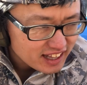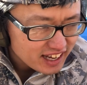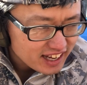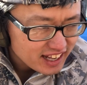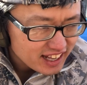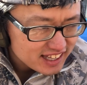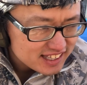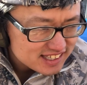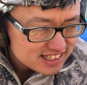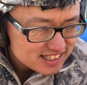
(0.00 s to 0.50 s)
that
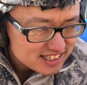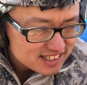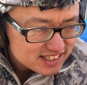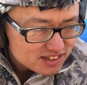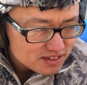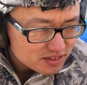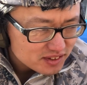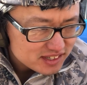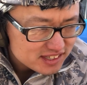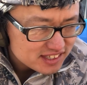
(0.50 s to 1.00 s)
it has this
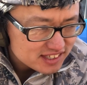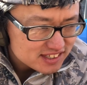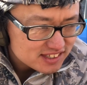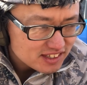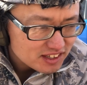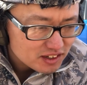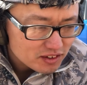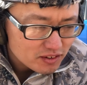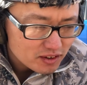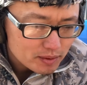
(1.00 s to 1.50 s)

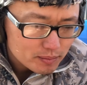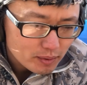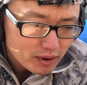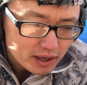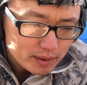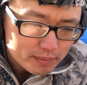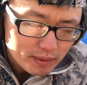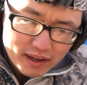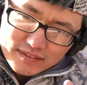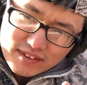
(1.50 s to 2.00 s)
360 degree
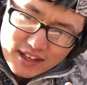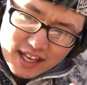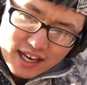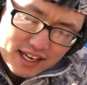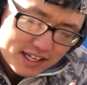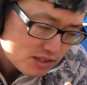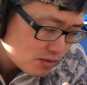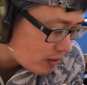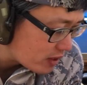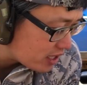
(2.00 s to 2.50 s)
brake, but
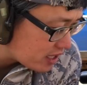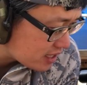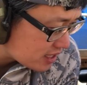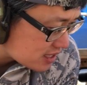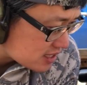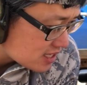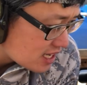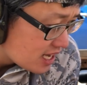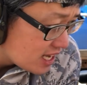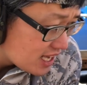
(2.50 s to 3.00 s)
it is what it
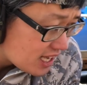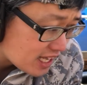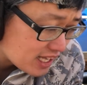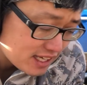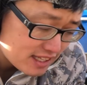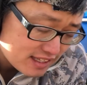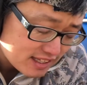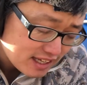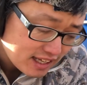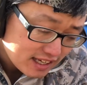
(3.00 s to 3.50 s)
is.
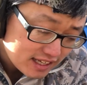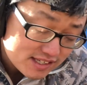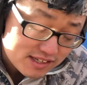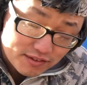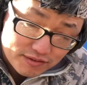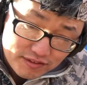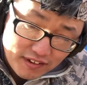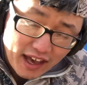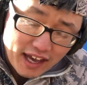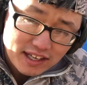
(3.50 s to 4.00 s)
It is
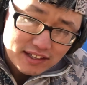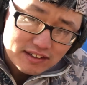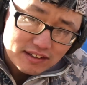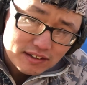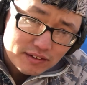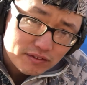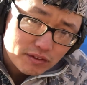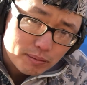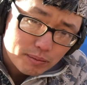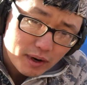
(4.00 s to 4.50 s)

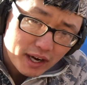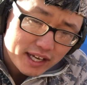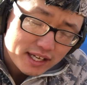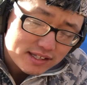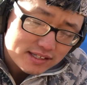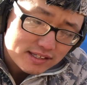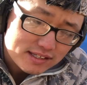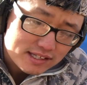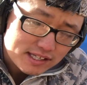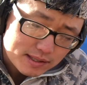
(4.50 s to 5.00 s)
effective. The
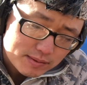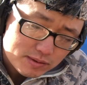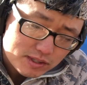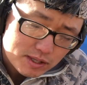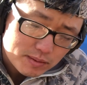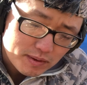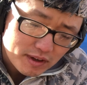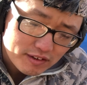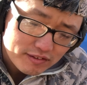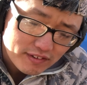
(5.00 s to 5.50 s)
brake
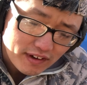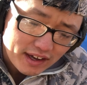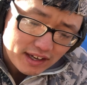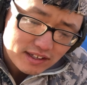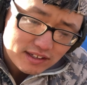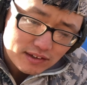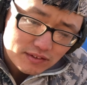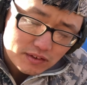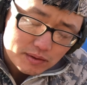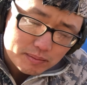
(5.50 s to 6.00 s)
seems to be
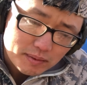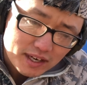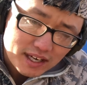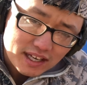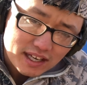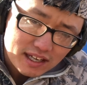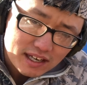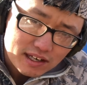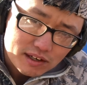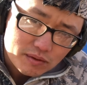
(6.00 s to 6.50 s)
effective in
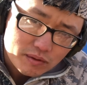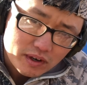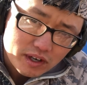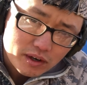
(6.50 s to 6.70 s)
mitigating